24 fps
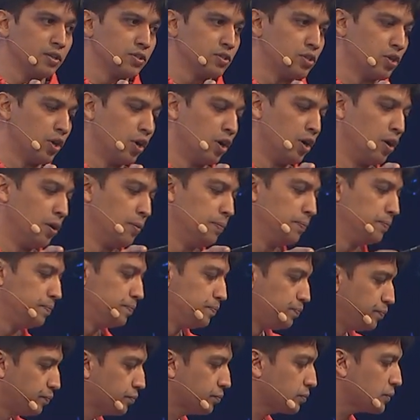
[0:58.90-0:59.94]
So
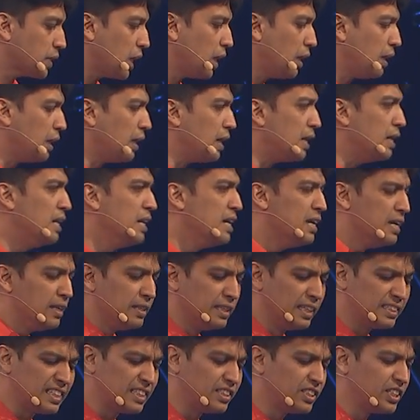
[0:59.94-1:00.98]

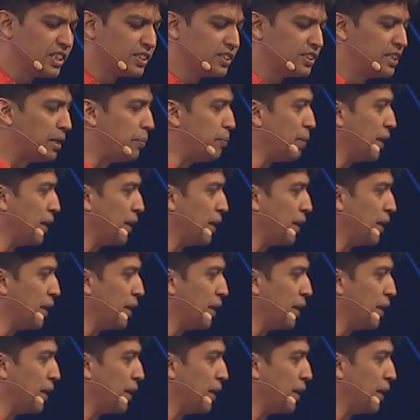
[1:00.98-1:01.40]
this is just